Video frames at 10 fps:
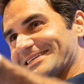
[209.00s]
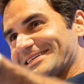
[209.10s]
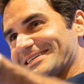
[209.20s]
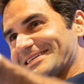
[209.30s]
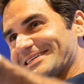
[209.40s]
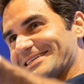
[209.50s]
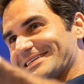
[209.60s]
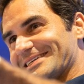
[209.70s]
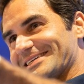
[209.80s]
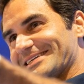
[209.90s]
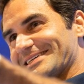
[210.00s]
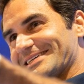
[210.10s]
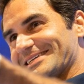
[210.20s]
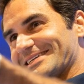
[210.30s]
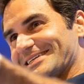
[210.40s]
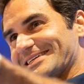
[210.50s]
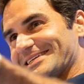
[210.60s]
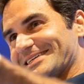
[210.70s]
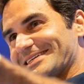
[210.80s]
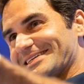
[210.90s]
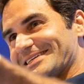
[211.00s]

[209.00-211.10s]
No one is speaking in this clip.